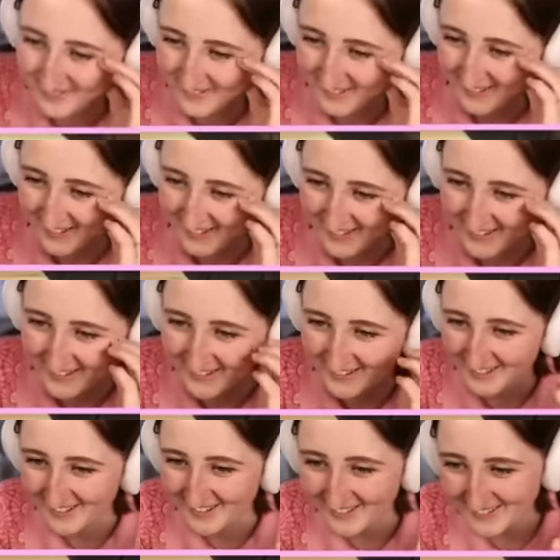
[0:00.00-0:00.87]
Good to see
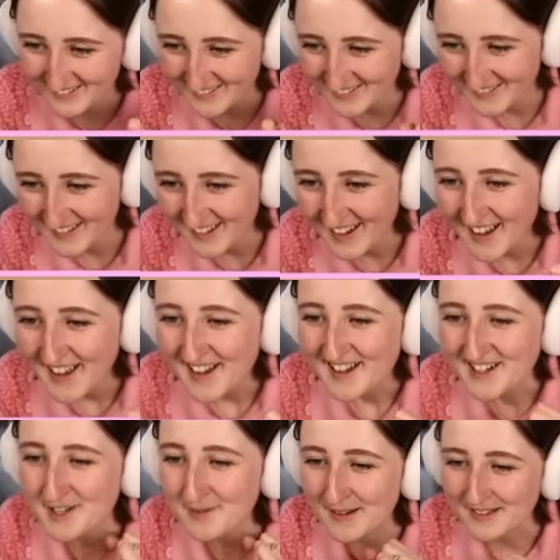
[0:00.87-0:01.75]
you.
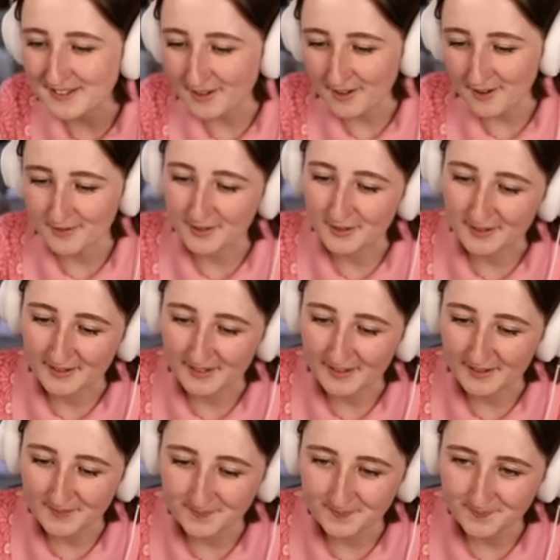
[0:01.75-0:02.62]
Should we start a food sale?